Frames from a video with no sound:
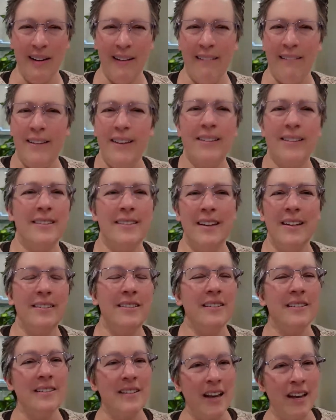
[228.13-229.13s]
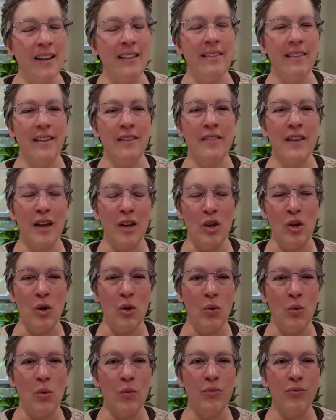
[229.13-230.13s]
just anything that
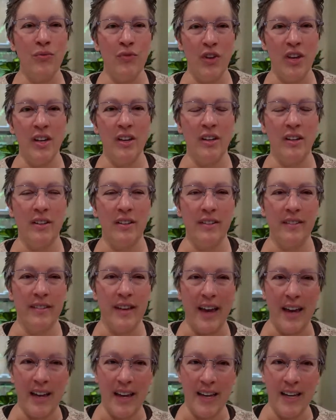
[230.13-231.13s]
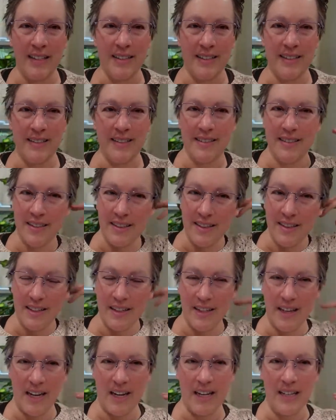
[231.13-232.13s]
you feel like it's
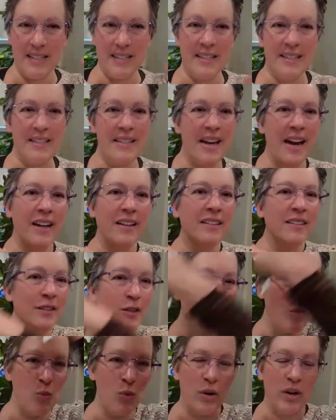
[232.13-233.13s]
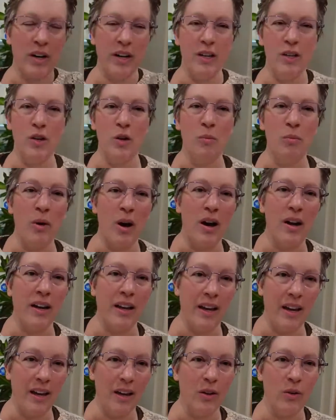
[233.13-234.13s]
getting stuck somewhere in your
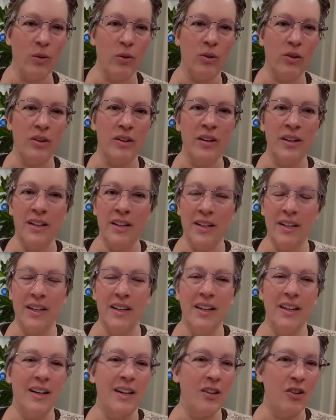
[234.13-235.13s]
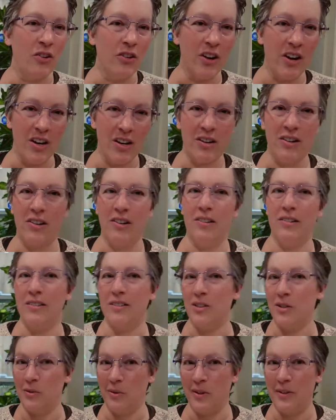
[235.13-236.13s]
body or in your
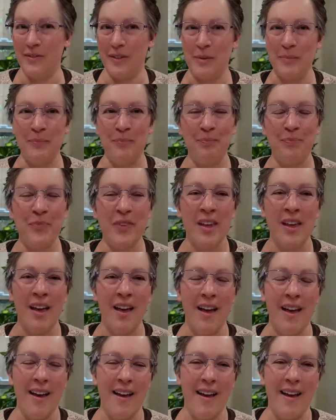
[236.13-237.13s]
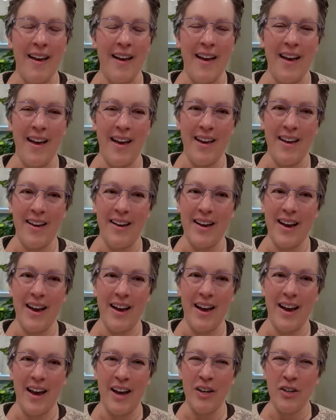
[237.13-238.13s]
heart or whatever. And
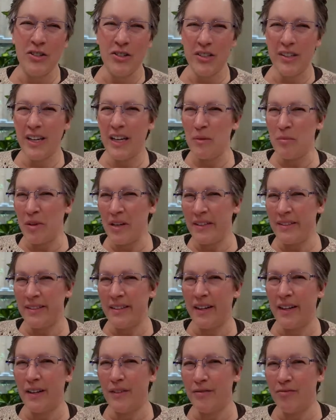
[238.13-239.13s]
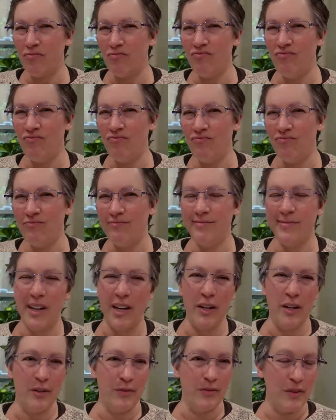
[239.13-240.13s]
I usually give myself
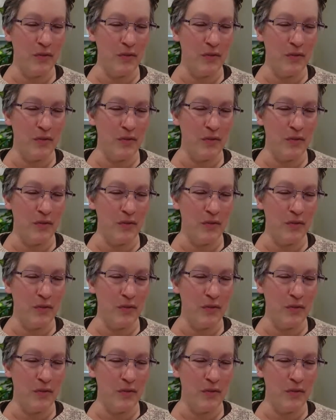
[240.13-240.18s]
15